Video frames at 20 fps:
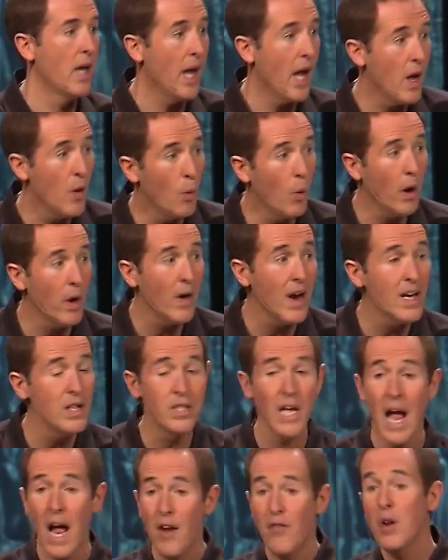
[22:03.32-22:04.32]
And
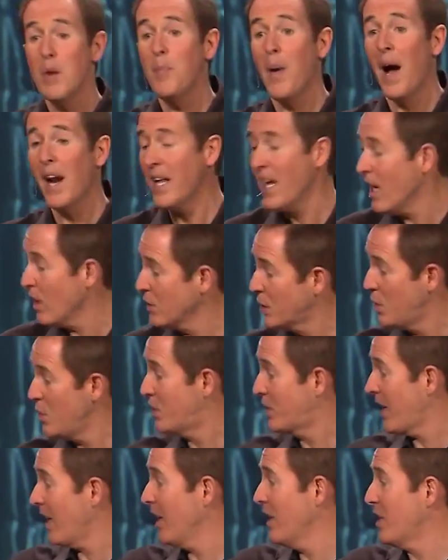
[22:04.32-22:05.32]
whereas everybody else
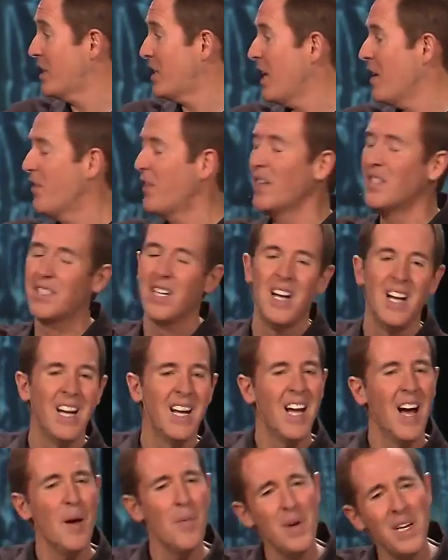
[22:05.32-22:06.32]
who's selling stuff it's
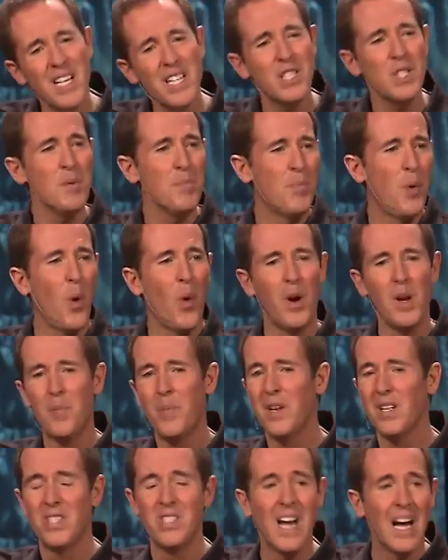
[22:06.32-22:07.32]
important,
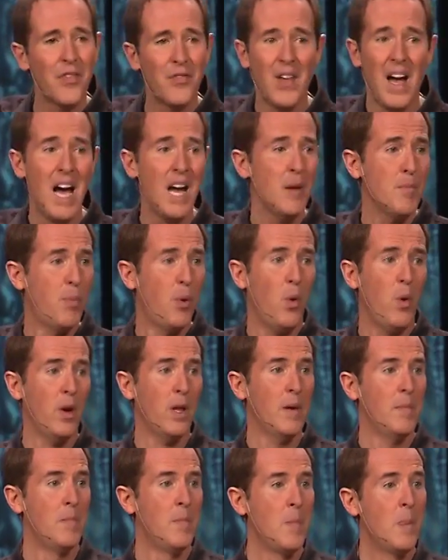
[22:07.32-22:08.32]
but it's not that
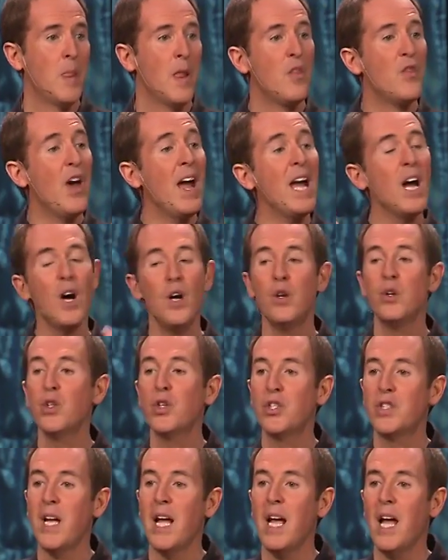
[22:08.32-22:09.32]
important. They
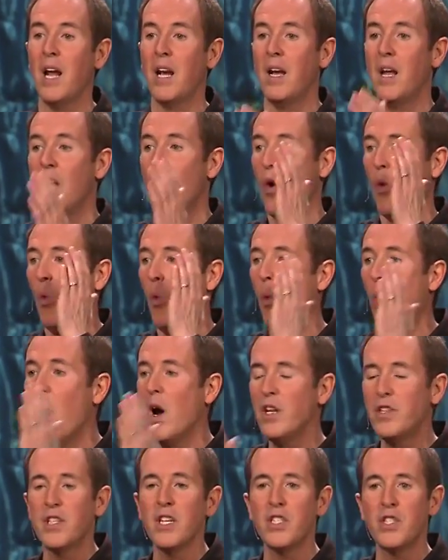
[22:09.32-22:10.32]
understand
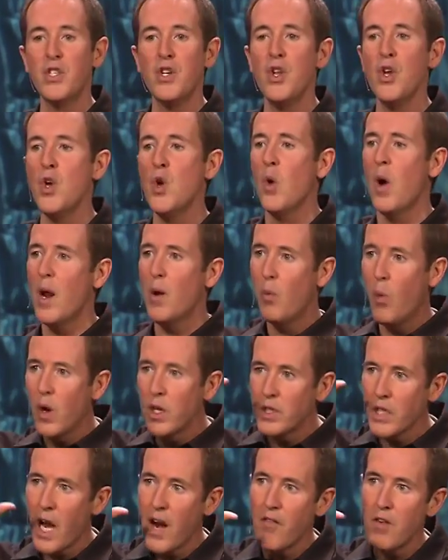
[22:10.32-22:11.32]
once it's new and
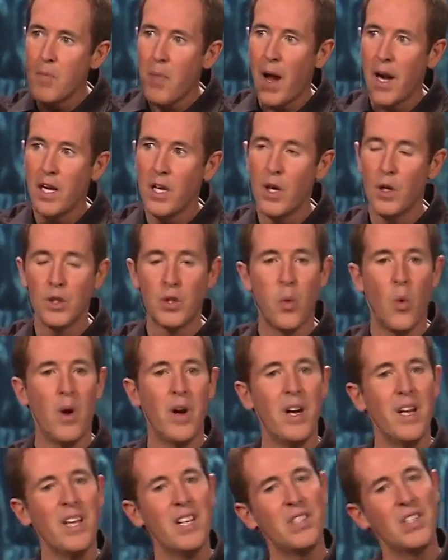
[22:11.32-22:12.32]
once everybody knows what
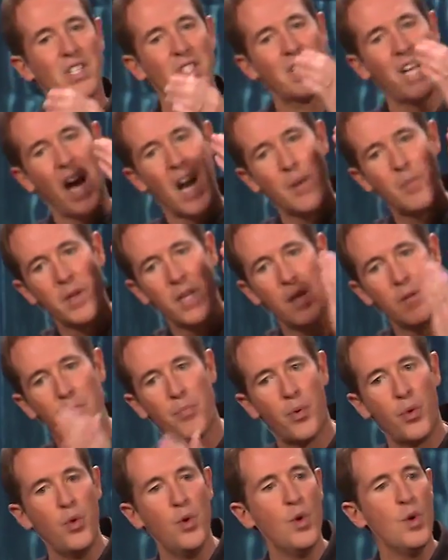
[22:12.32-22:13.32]
it is, it's got to be
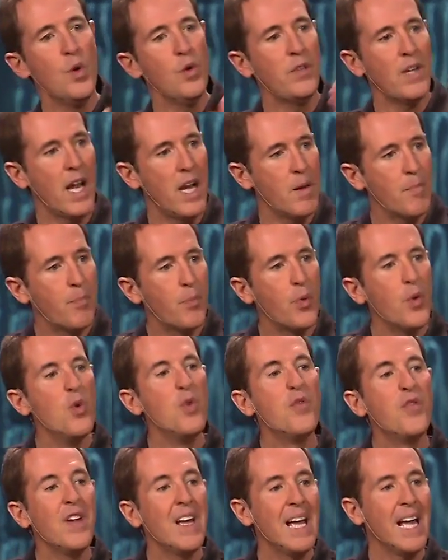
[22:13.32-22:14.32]
improved and
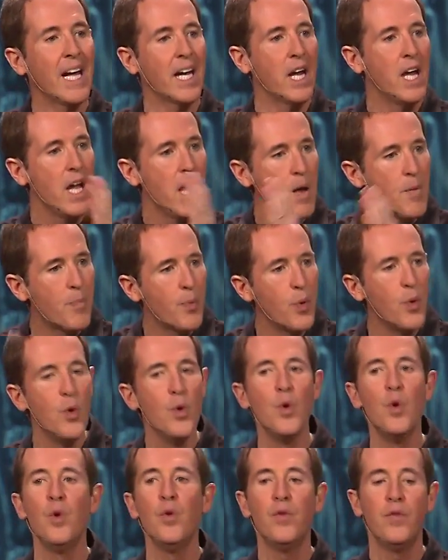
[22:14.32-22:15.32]
improving.
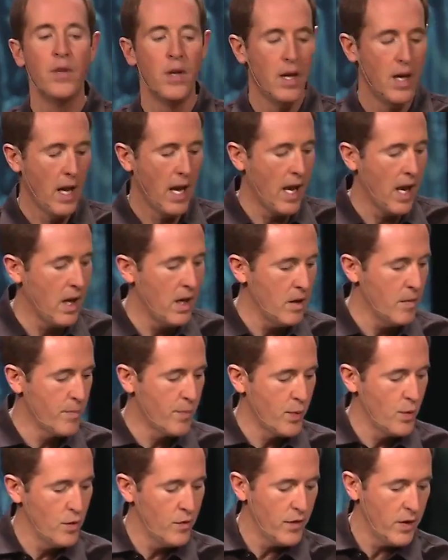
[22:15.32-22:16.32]
Improved and
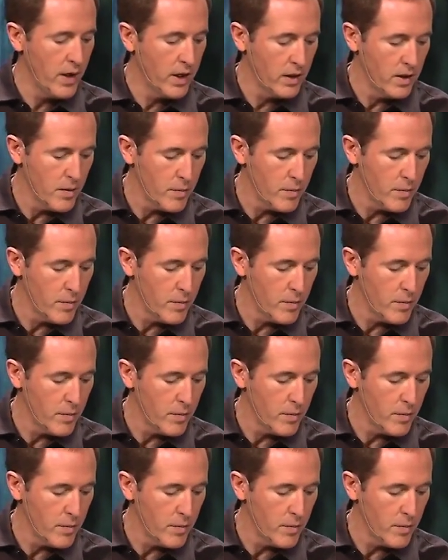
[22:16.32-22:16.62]
improving.